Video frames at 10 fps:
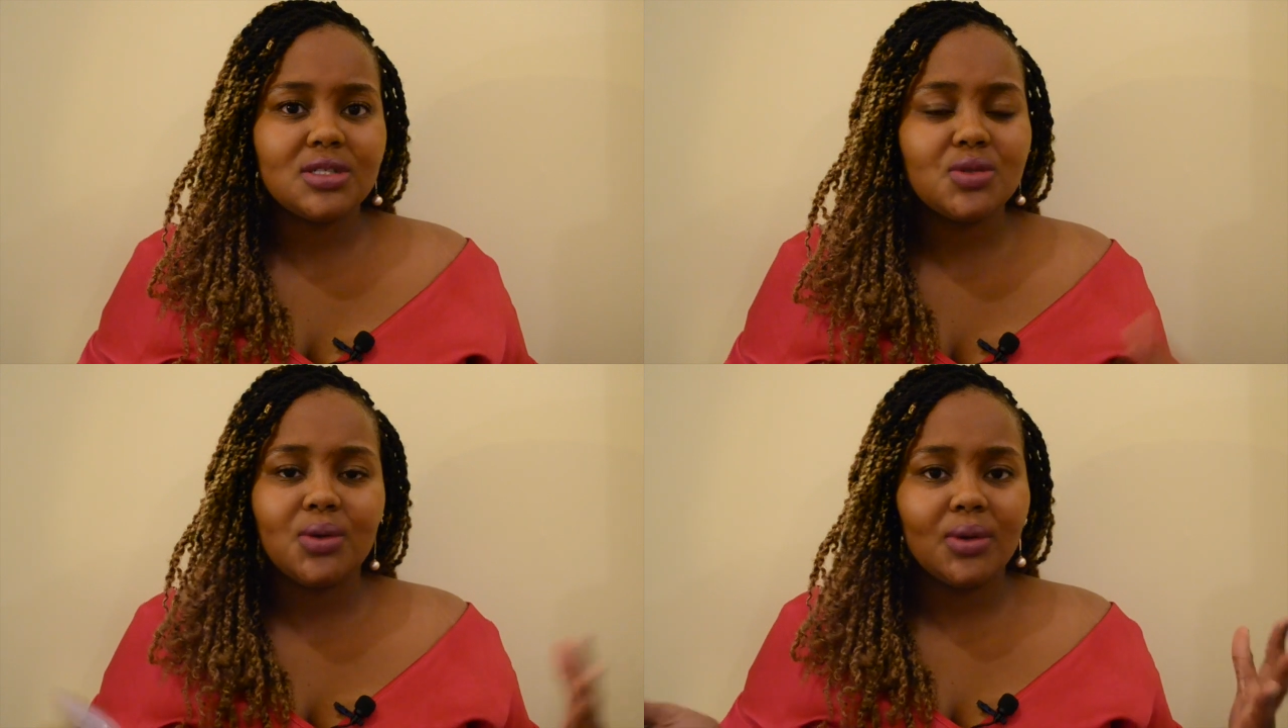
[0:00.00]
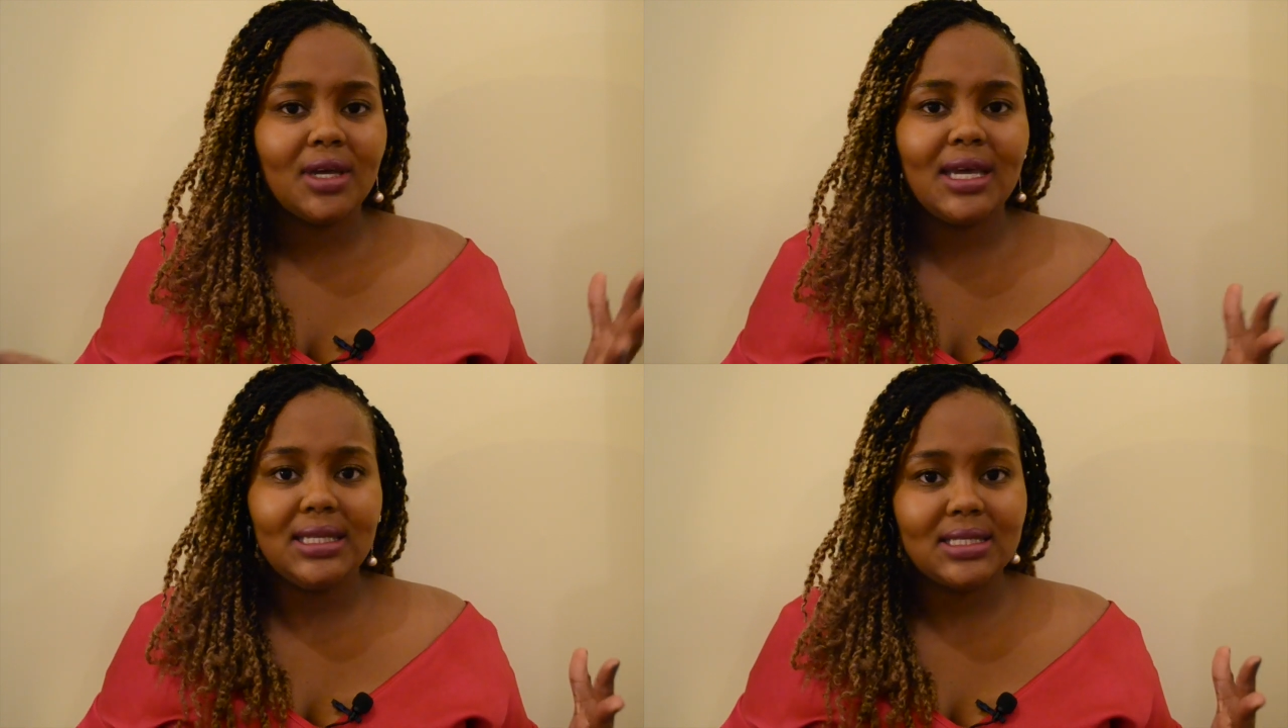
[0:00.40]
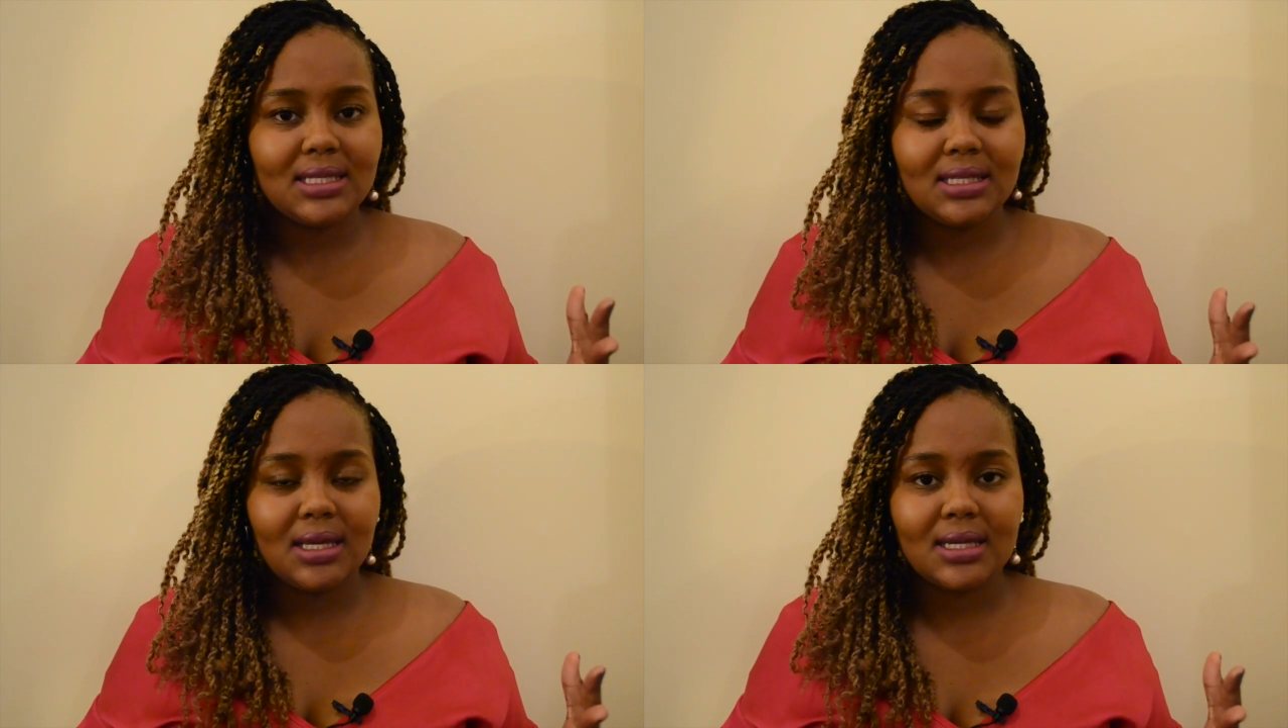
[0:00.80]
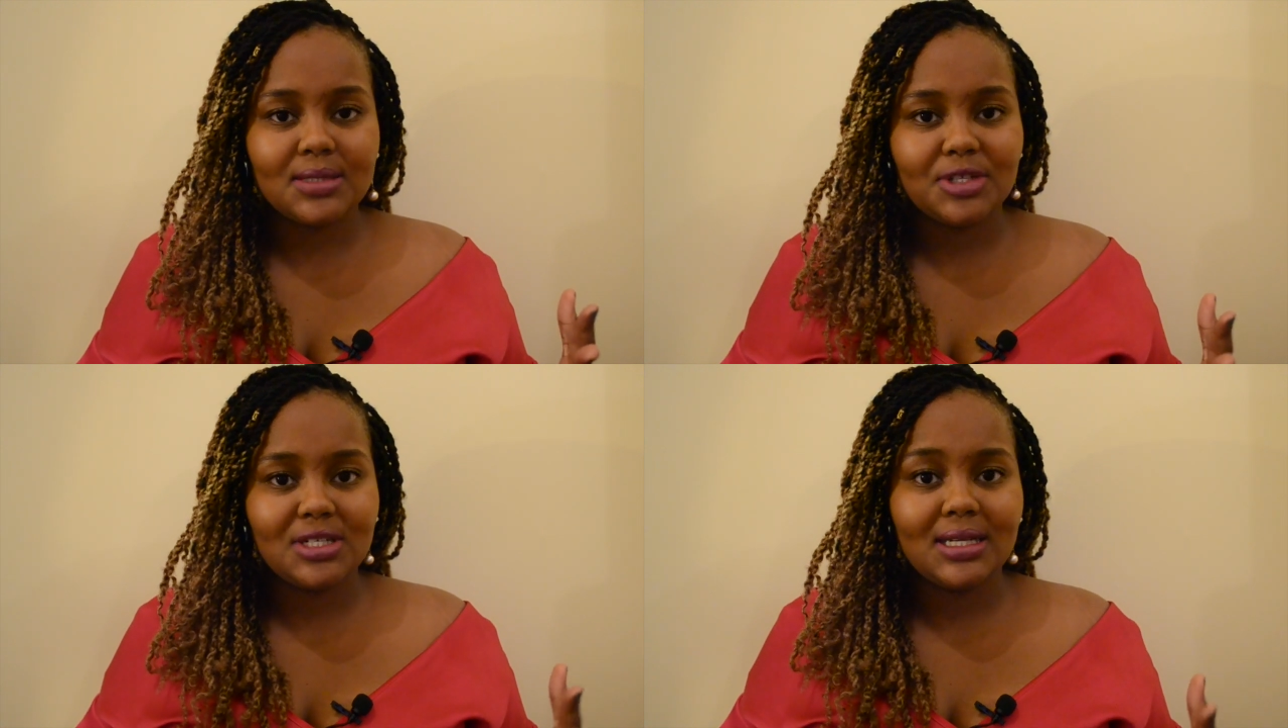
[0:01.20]
so any skincare
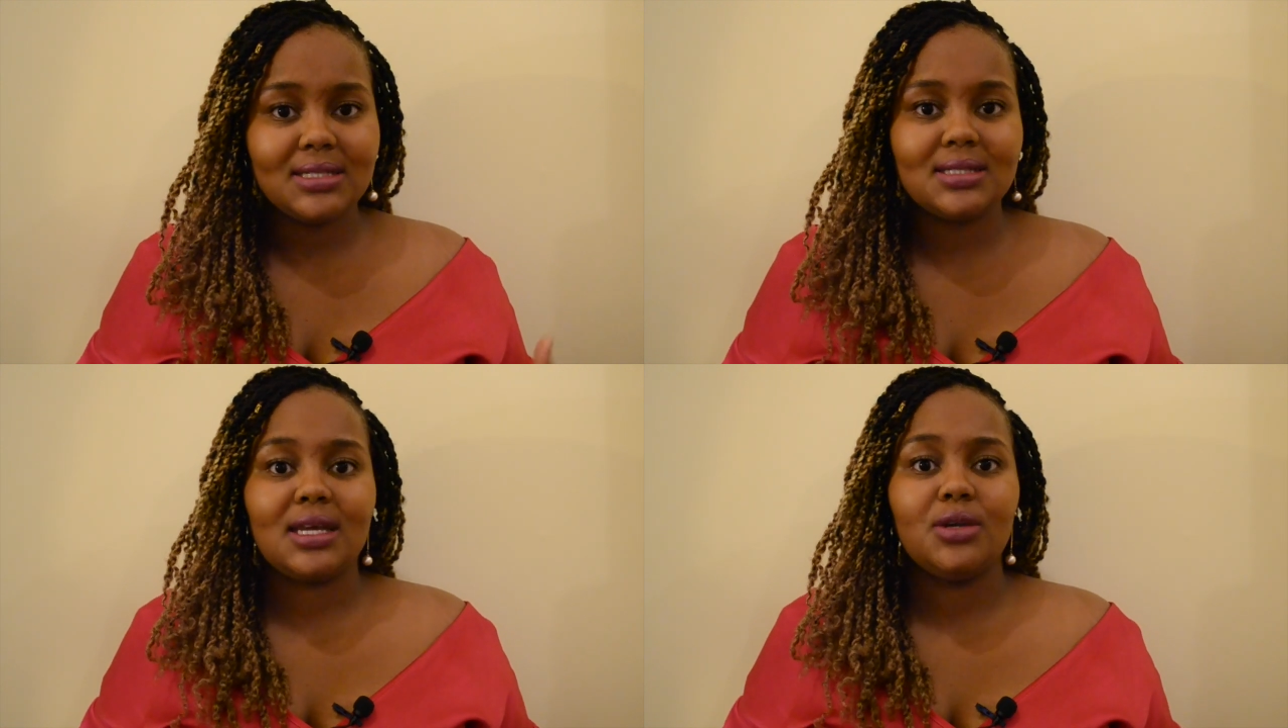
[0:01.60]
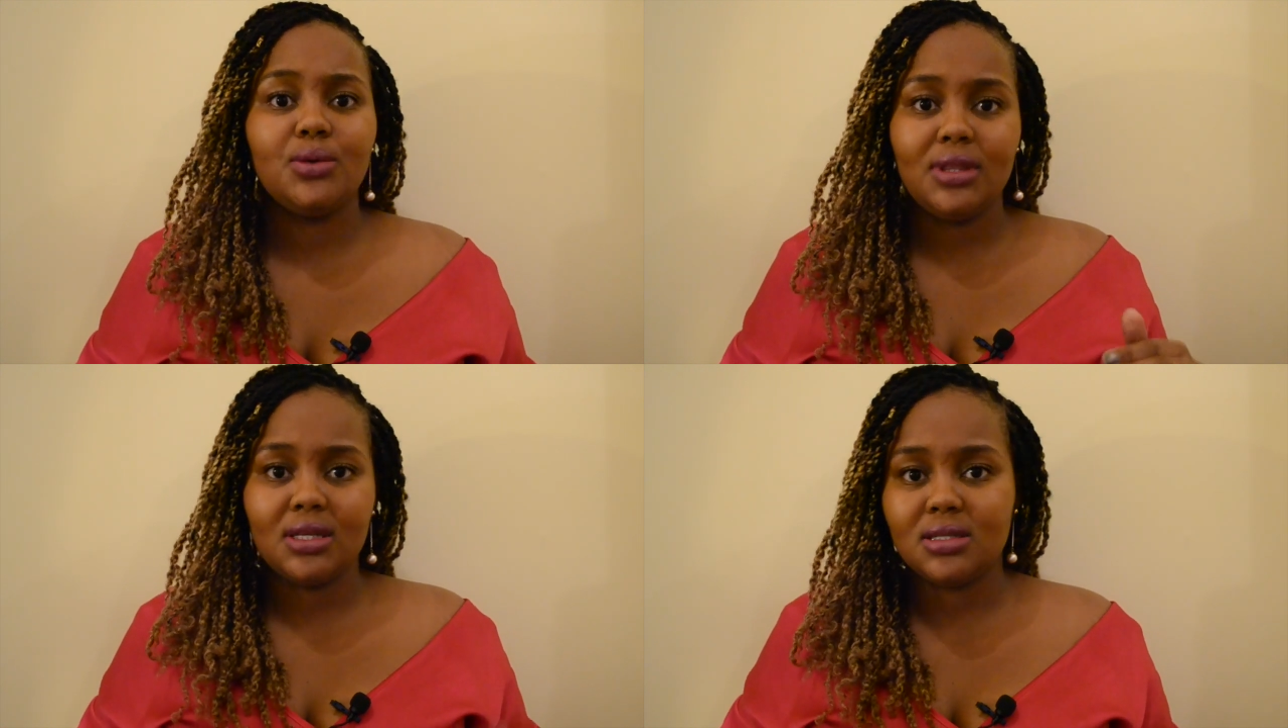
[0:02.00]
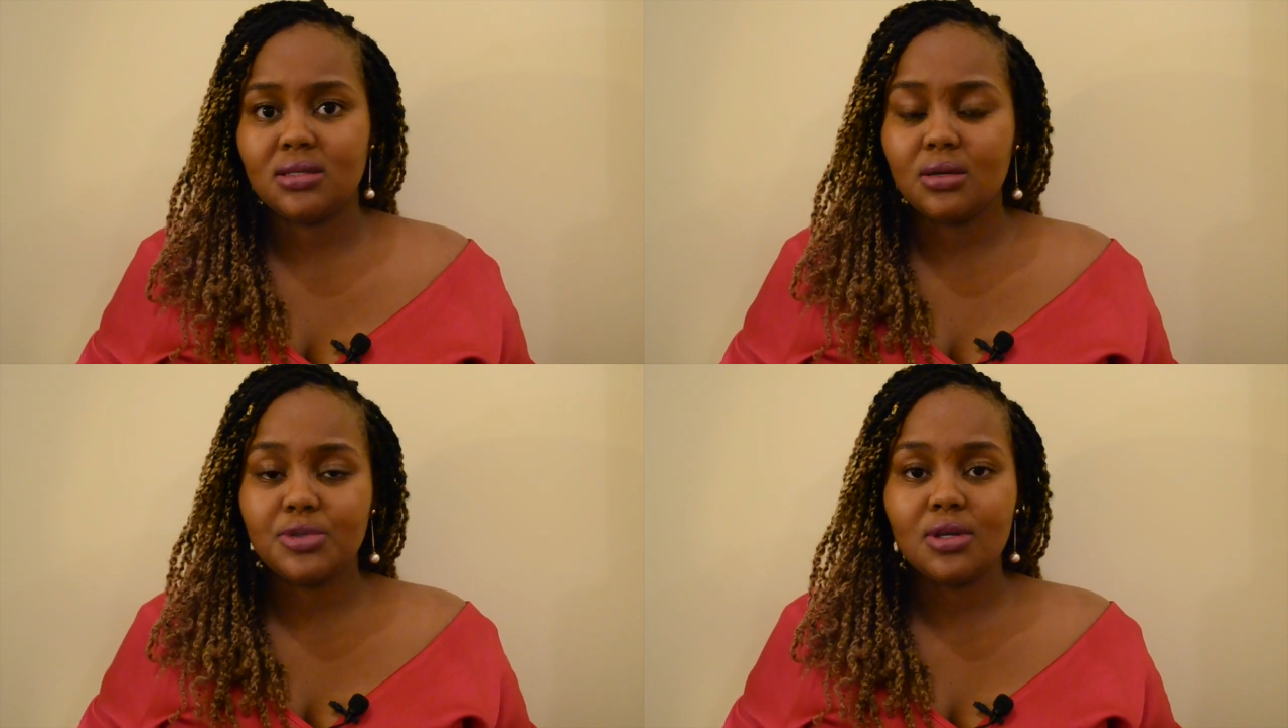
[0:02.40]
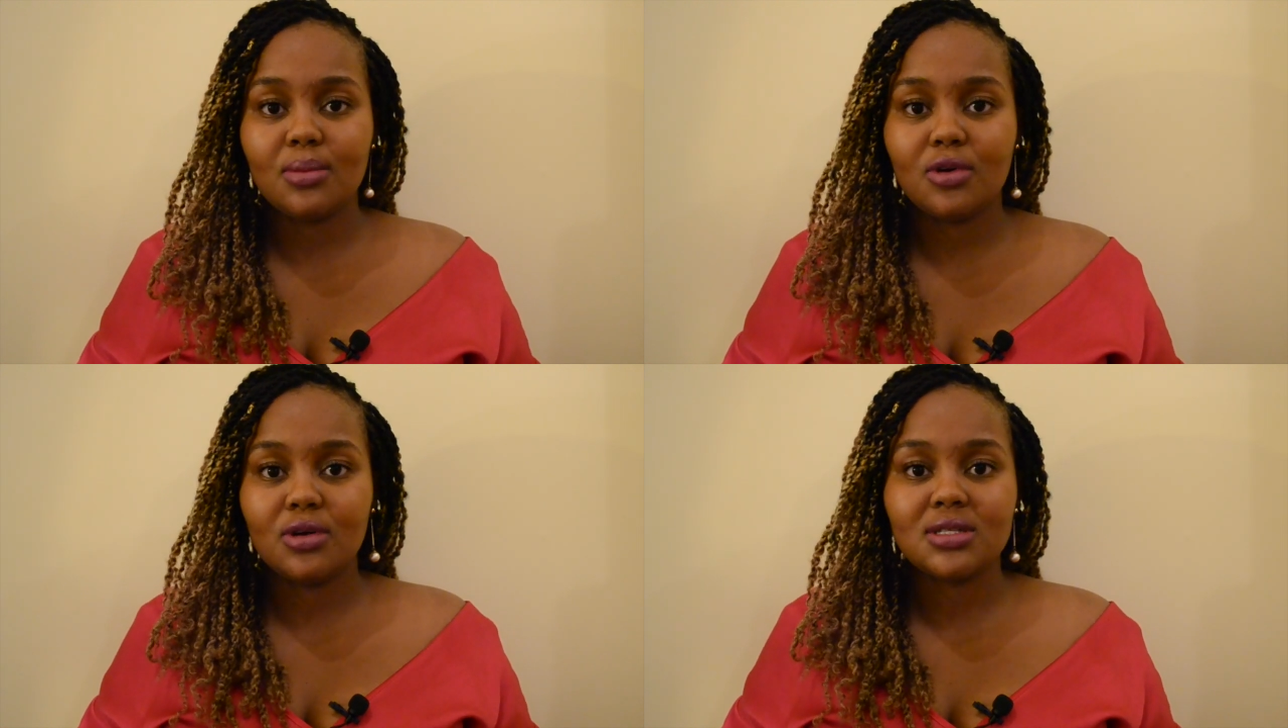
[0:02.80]
specialists I know, in the
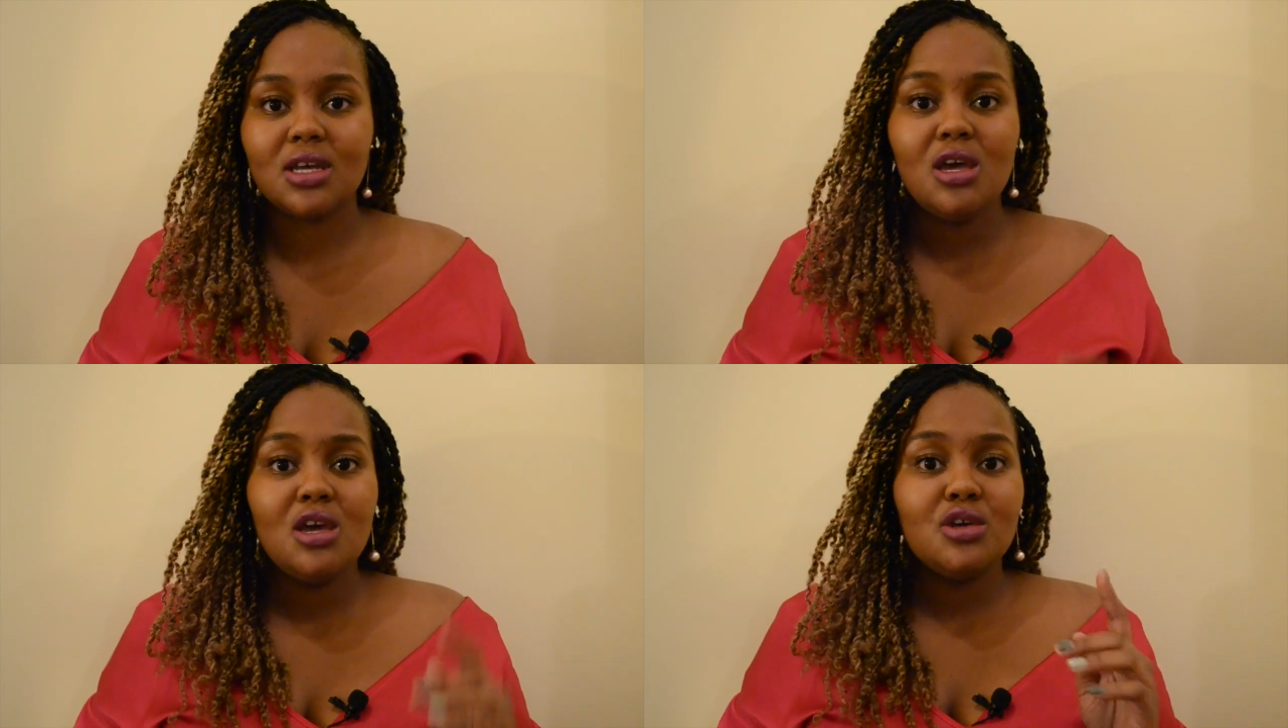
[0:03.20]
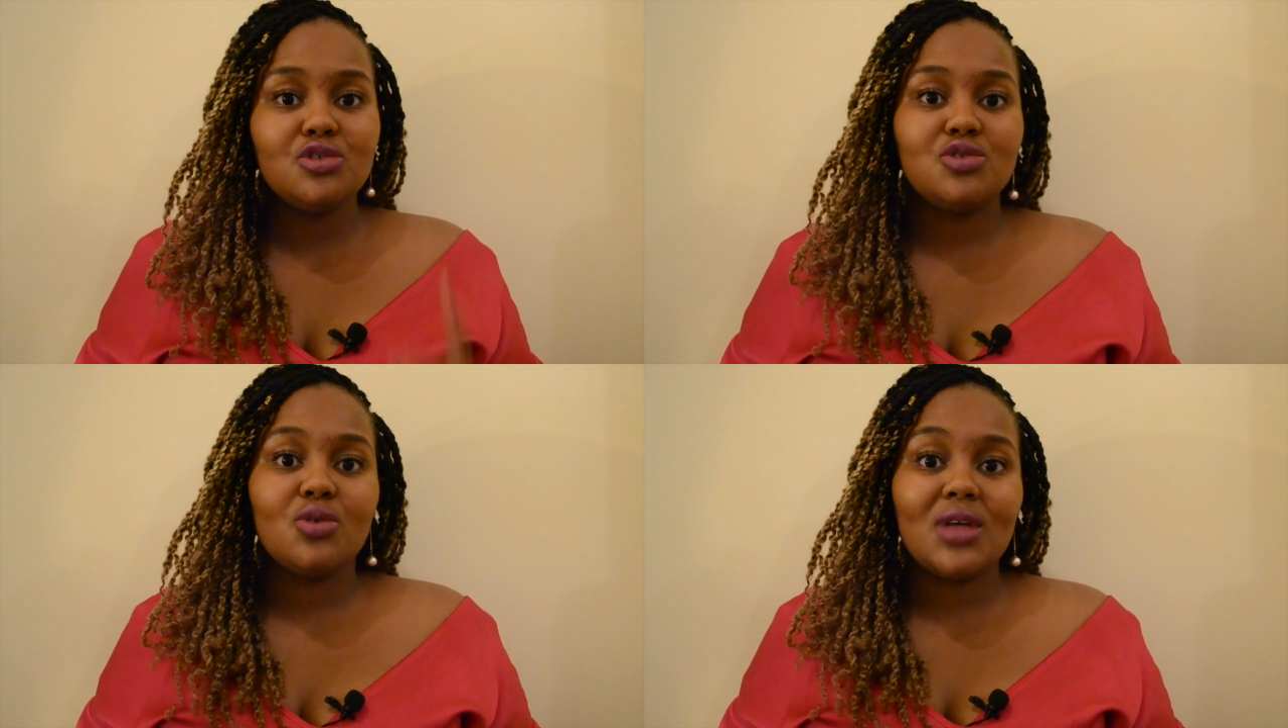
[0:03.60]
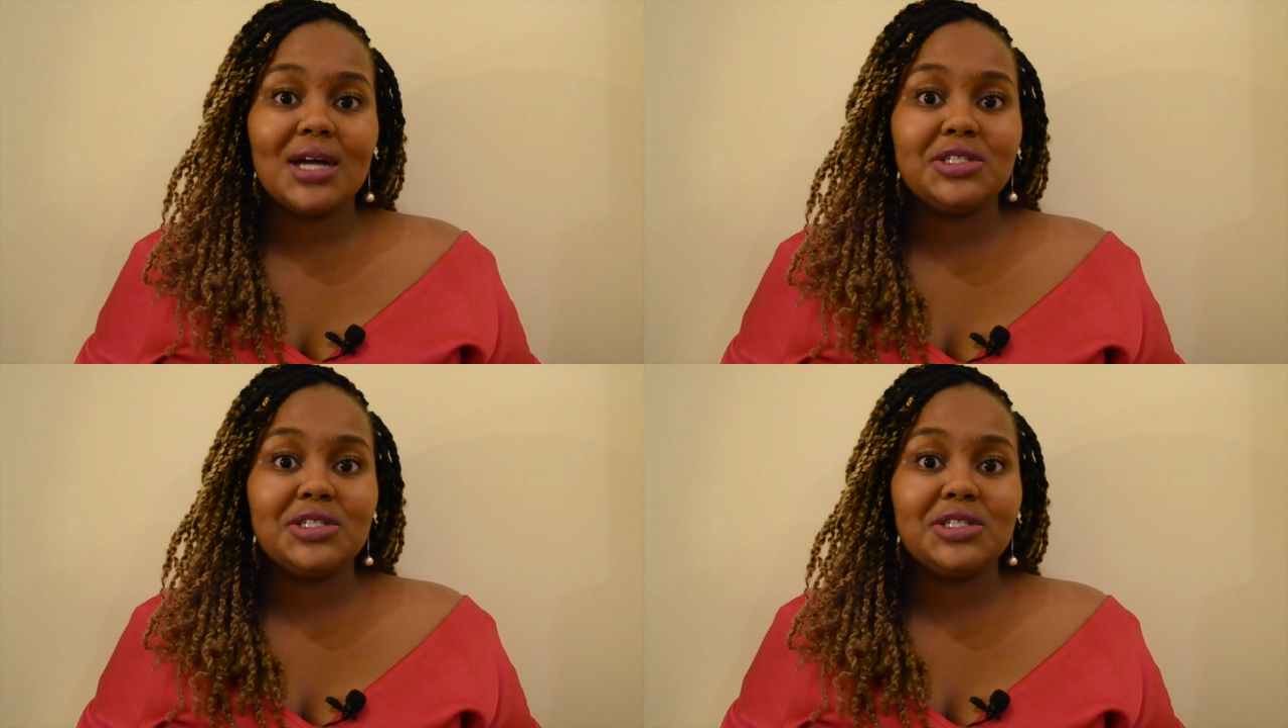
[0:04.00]
description box, so